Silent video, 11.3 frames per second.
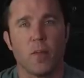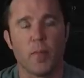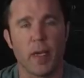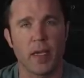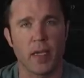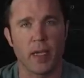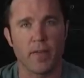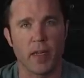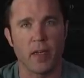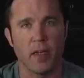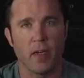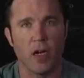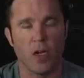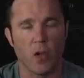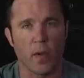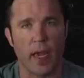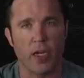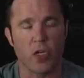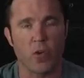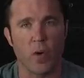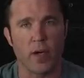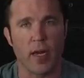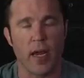being given a location
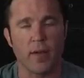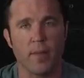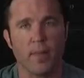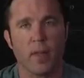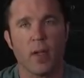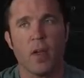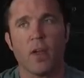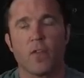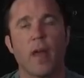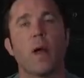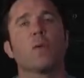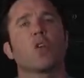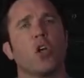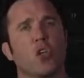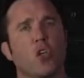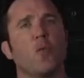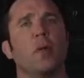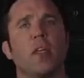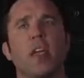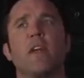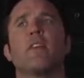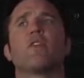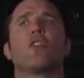or a date. So that was also
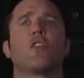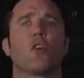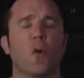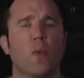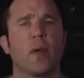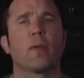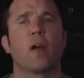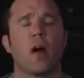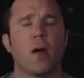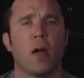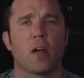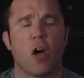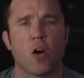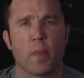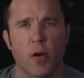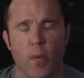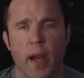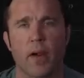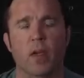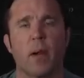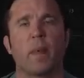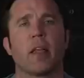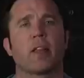believed as the turnaround Conor McGregor
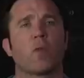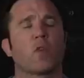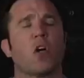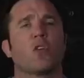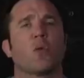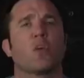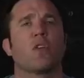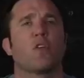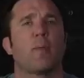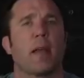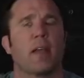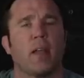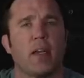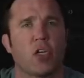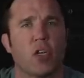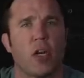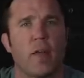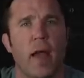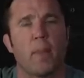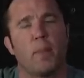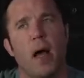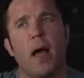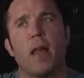coming. Like, there was all sorts of speculation on that.
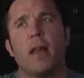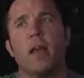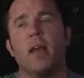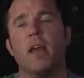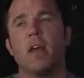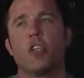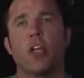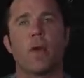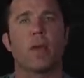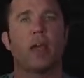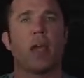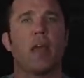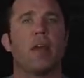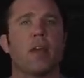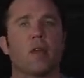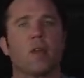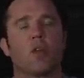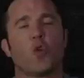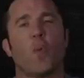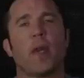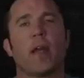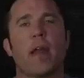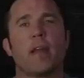But Jared Cannonier
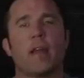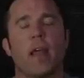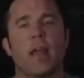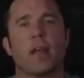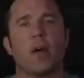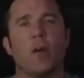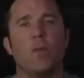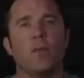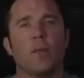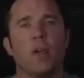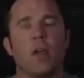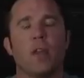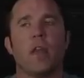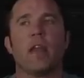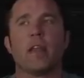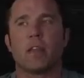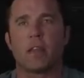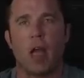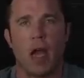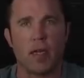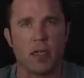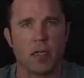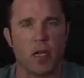tweeted out a day ago that he had
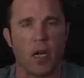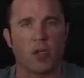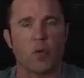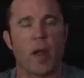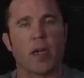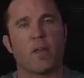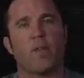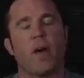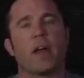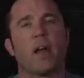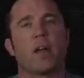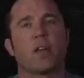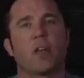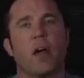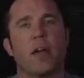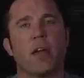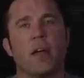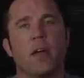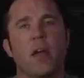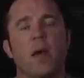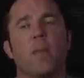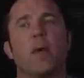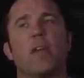signed his contract to fight Adesanya,
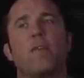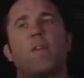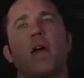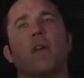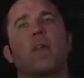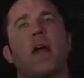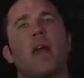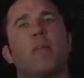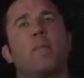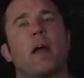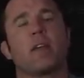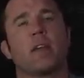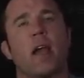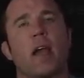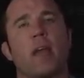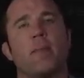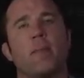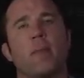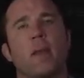but he followed that up by saying,